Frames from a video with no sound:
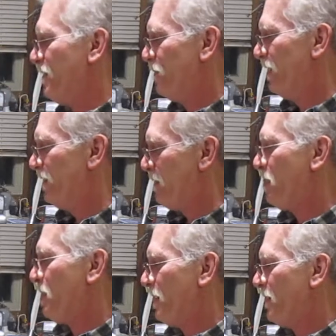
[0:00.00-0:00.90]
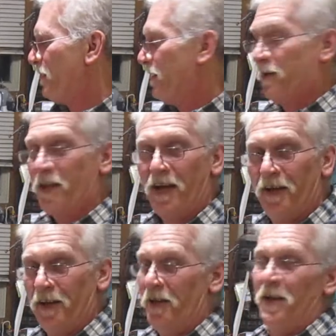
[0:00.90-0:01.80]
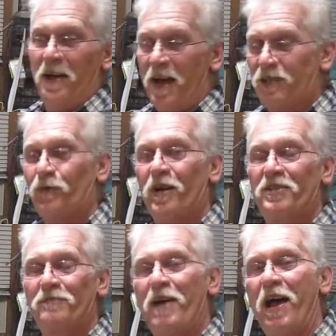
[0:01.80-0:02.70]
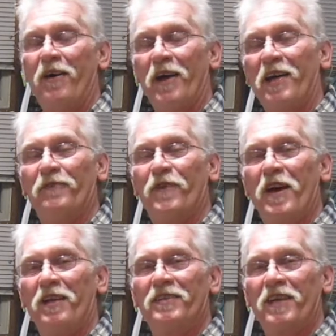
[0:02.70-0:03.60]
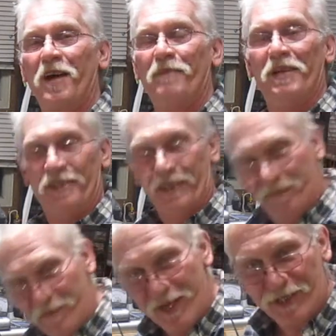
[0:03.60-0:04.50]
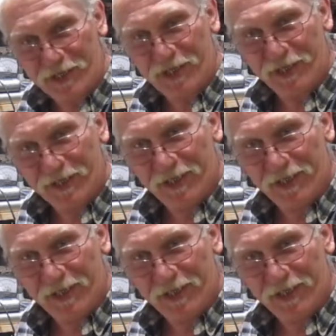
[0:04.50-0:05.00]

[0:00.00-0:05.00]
but that's what it's about, ain't it, fellas? I mean, the adventure,